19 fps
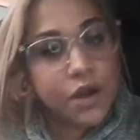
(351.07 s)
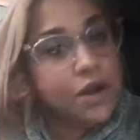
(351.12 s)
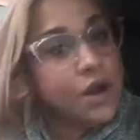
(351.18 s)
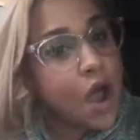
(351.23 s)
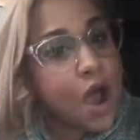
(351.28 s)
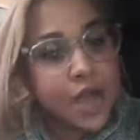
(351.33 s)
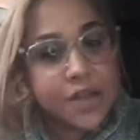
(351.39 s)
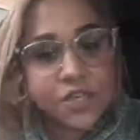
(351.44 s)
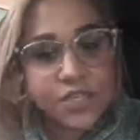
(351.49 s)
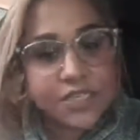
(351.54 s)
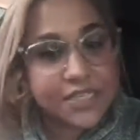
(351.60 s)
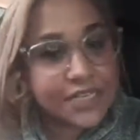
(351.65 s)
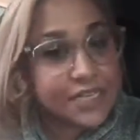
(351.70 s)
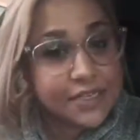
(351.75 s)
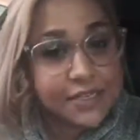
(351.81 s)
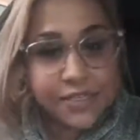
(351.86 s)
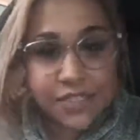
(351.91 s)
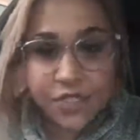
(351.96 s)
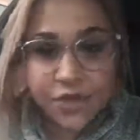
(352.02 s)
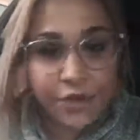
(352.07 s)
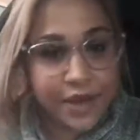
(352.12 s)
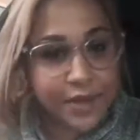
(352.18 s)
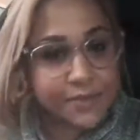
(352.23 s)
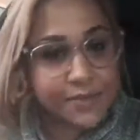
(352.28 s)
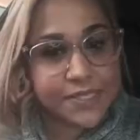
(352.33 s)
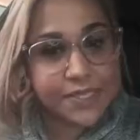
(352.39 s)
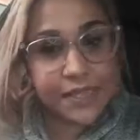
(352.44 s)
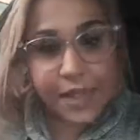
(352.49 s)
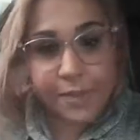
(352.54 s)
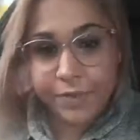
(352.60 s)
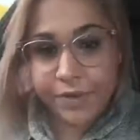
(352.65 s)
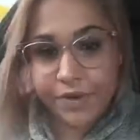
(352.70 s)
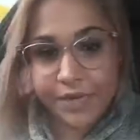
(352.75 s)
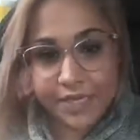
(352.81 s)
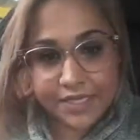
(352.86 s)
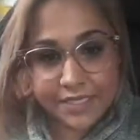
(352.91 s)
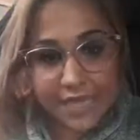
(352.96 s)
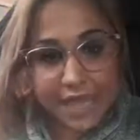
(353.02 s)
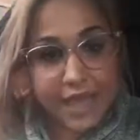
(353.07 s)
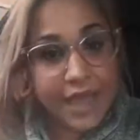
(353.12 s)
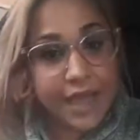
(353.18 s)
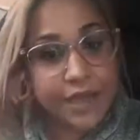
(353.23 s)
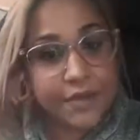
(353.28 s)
Not just Instagram celebrities that